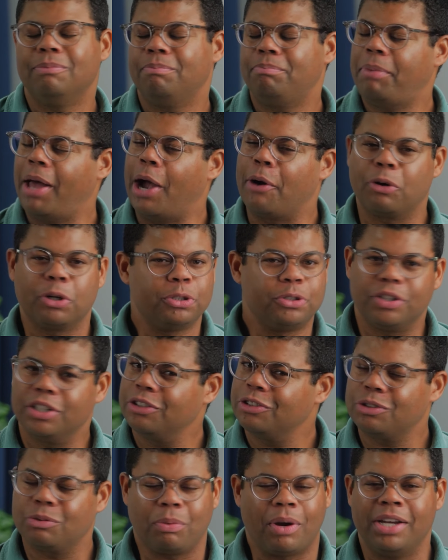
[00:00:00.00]
Power
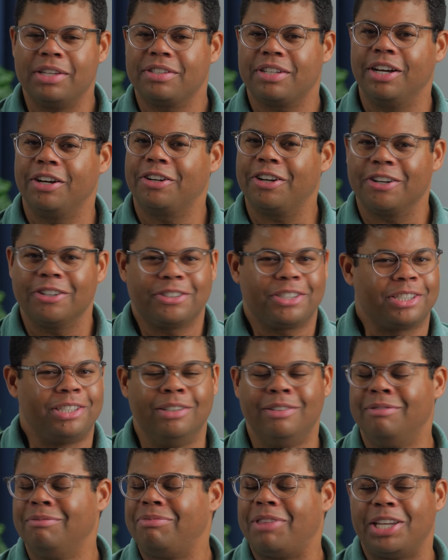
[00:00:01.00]
drills, rice cookers,
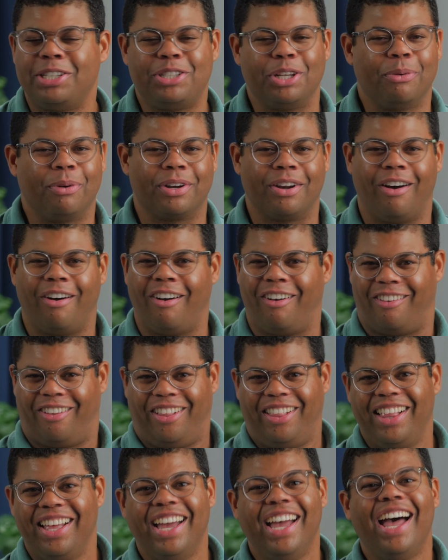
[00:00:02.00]
they do it all.